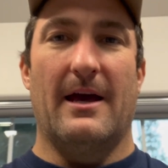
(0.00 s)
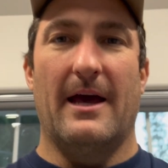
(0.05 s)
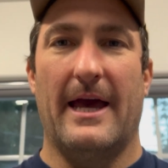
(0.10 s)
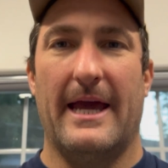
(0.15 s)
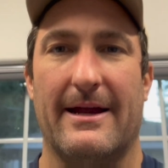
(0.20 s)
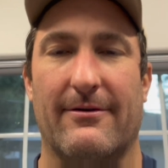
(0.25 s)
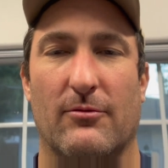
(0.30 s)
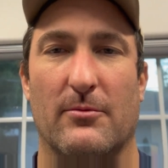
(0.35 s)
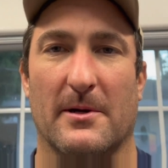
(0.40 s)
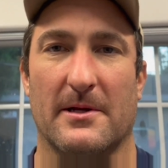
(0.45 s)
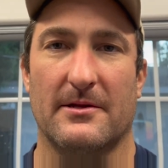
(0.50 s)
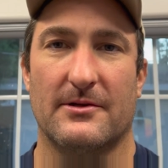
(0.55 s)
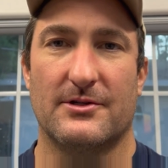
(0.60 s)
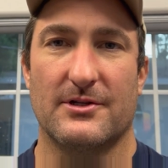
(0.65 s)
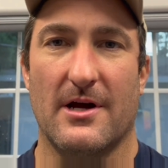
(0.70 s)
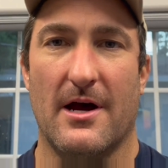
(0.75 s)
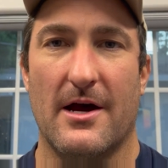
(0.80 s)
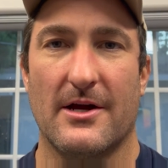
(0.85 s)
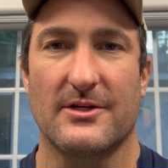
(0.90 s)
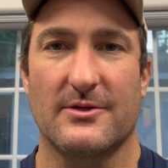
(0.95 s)
Hey everybody,
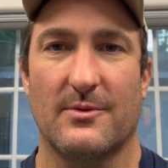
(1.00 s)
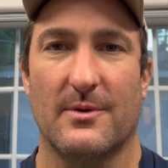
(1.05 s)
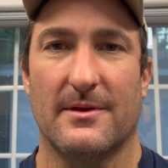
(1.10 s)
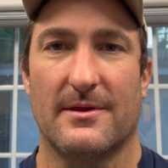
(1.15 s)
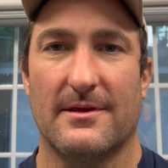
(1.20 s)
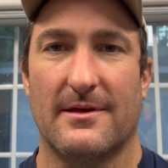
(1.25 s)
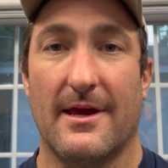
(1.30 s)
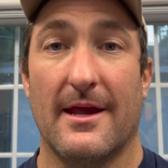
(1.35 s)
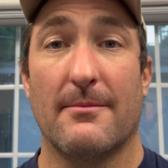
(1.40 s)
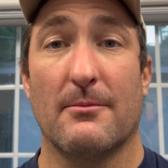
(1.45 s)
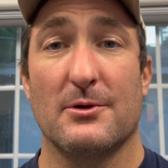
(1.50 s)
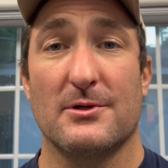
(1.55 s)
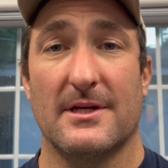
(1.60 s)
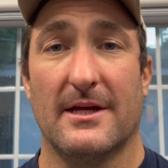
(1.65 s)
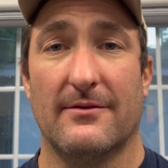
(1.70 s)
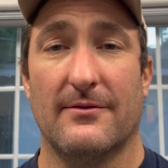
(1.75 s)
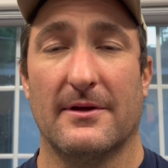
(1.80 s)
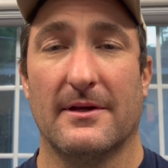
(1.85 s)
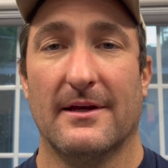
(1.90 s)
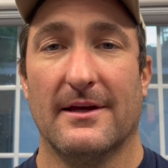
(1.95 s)
Josh with Gamers
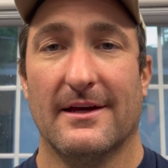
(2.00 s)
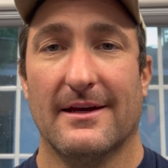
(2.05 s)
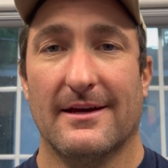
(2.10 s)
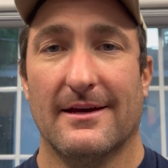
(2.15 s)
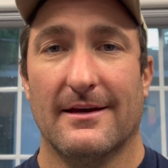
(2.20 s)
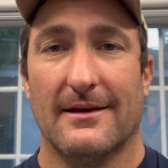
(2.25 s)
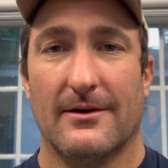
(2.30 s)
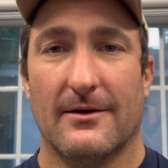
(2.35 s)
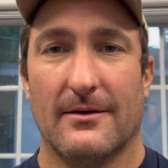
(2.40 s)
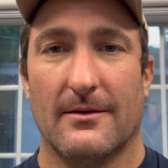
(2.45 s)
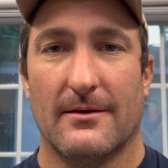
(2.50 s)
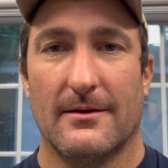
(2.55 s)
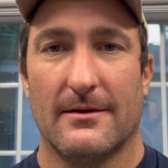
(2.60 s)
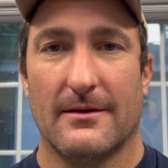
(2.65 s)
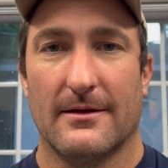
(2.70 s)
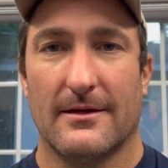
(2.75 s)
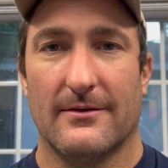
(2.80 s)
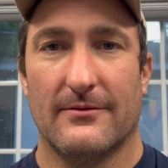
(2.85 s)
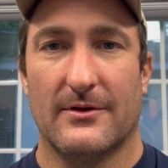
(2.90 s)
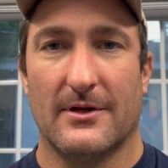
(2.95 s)
Haven,
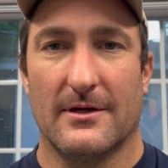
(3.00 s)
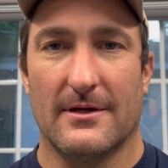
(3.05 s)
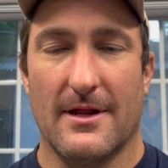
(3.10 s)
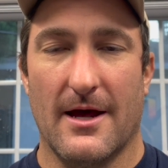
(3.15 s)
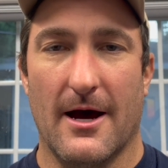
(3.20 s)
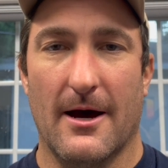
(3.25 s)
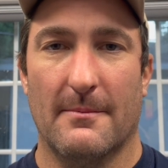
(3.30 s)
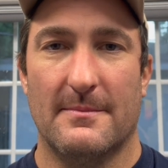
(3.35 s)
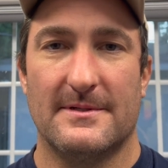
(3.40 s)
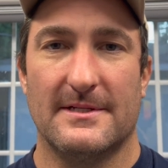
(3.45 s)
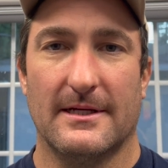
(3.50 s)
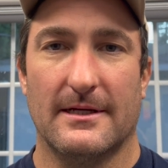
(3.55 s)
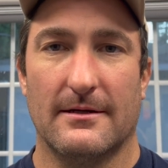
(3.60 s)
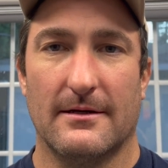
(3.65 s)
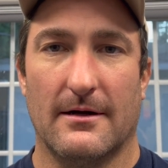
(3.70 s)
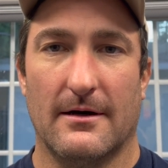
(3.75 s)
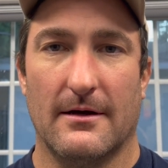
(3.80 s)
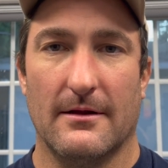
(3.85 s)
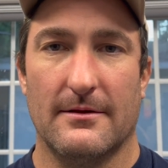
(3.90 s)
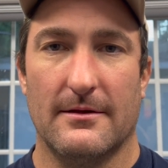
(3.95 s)
giving you an update
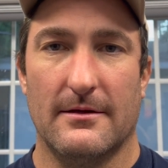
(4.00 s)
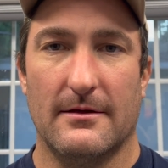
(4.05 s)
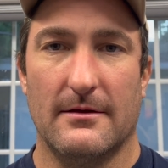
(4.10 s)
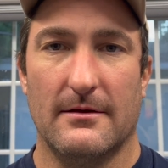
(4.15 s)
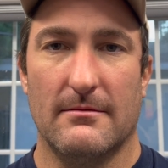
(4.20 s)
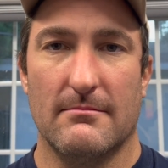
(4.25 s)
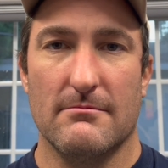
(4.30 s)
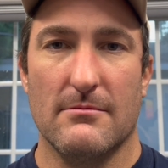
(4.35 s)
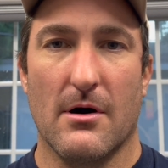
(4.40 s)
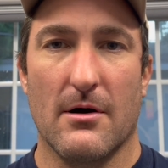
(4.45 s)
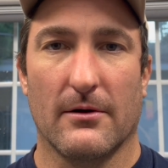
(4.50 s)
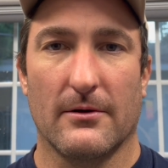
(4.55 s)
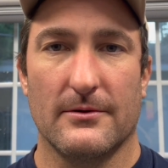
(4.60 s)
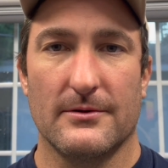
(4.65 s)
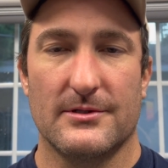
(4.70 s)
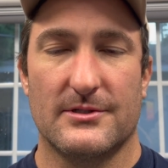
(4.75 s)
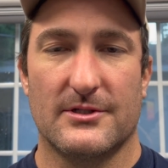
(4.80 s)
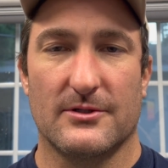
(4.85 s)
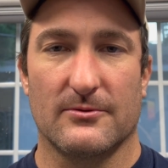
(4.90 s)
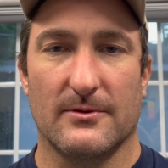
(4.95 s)
on the
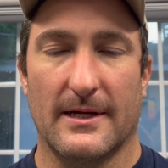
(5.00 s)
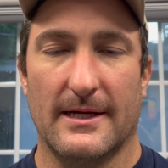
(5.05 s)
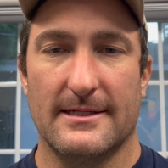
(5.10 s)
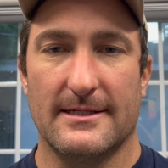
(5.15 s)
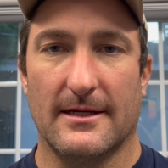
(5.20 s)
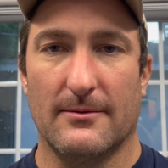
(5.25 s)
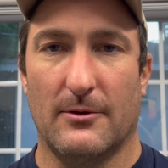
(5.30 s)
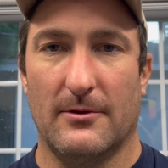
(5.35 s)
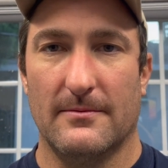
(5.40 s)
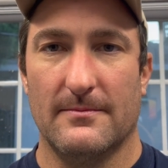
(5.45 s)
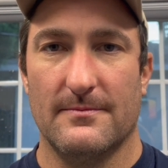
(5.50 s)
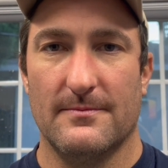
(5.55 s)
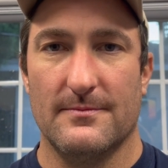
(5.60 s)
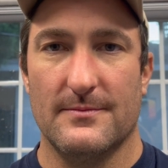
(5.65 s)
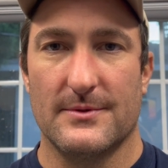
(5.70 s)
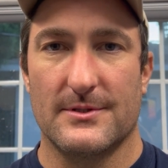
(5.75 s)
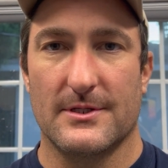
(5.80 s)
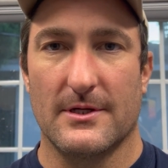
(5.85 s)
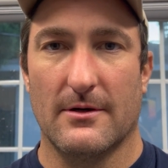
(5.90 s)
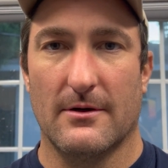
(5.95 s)
Mars terrain table.
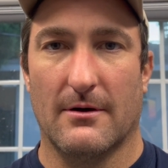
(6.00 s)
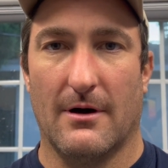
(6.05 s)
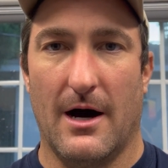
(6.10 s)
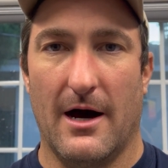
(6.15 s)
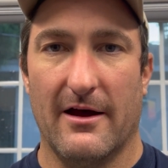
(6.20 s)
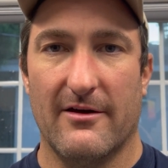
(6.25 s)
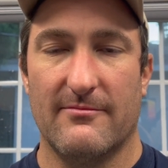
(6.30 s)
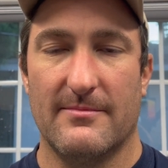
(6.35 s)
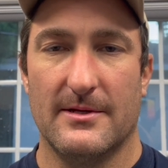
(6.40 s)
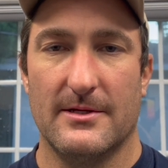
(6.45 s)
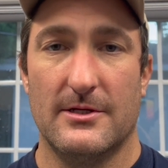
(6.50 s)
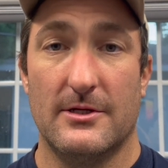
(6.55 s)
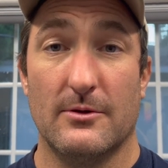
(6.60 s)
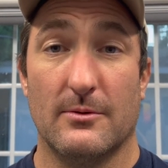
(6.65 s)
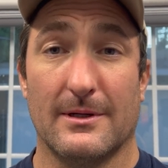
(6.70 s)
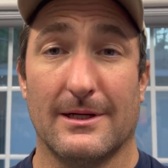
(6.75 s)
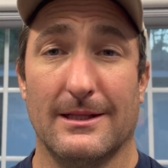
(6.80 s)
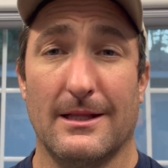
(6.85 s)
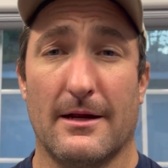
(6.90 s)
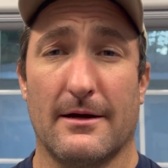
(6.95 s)
So I've been
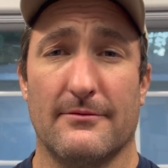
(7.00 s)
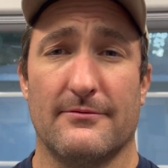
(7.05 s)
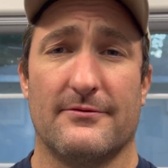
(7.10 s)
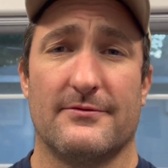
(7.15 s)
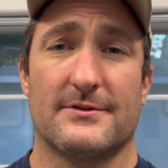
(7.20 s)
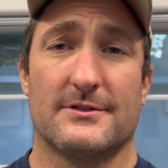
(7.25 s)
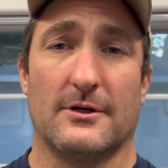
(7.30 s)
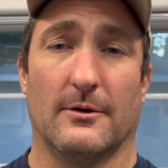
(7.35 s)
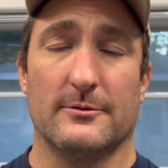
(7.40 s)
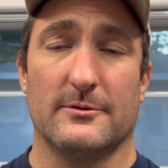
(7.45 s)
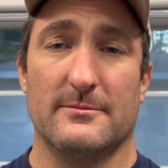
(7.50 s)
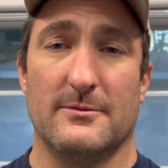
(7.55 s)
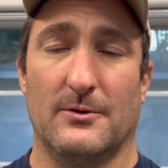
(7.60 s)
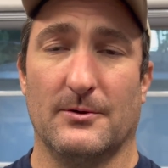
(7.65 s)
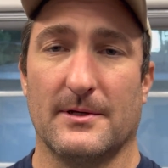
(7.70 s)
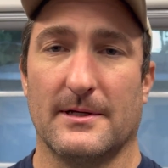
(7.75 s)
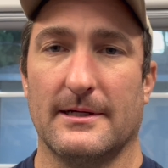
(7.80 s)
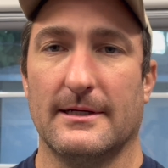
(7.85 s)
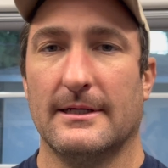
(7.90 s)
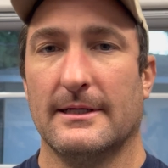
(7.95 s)
doing a lot of sculpting
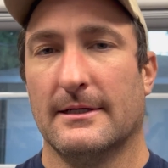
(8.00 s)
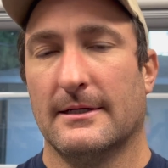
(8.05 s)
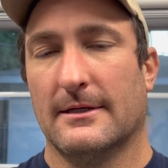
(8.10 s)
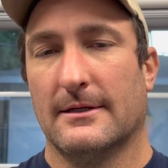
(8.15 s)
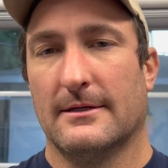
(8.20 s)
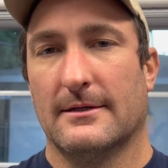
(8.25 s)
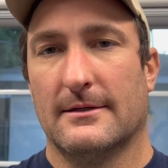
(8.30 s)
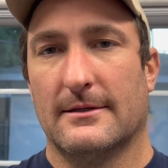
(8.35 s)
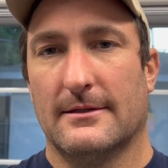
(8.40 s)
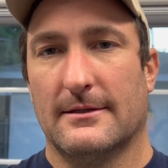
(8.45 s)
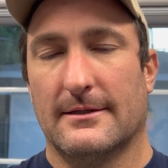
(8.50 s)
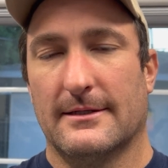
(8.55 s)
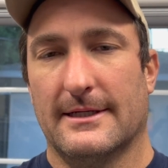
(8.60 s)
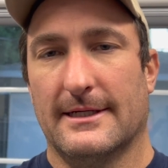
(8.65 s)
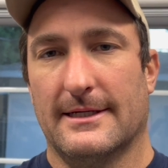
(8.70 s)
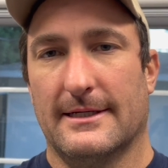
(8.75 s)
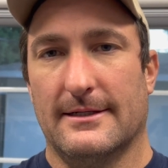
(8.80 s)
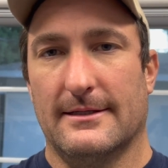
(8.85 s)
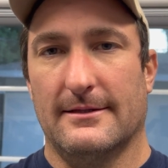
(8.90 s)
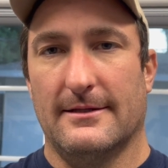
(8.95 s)
molding,
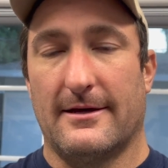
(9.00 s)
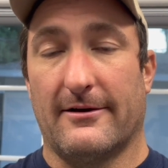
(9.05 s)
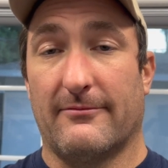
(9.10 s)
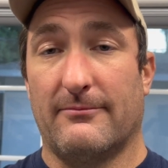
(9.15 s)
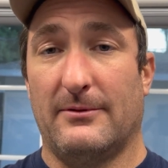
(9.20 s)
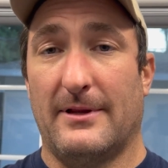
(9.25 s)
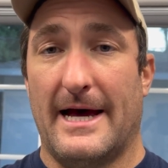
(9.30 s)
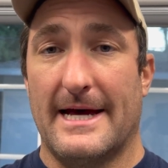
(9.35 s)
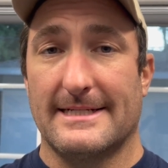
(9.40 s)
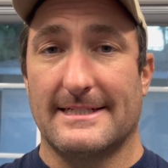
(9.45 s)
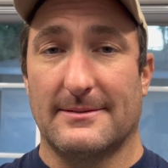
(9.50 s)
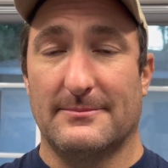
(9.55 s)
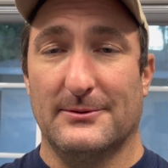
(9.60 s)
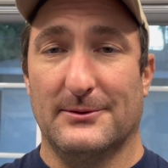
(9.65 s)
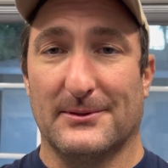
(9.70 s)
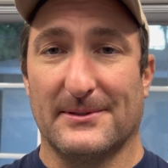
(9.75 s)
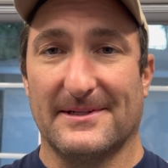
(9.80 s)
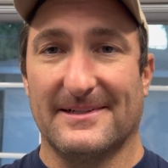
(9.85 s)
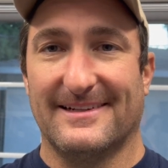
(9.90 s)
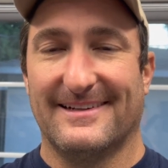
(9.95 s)
a lot of plastic
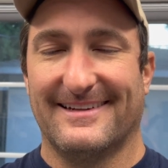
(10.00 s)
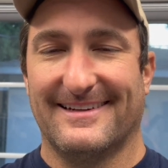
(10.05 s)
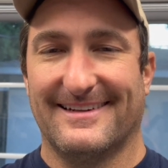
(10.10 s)
building.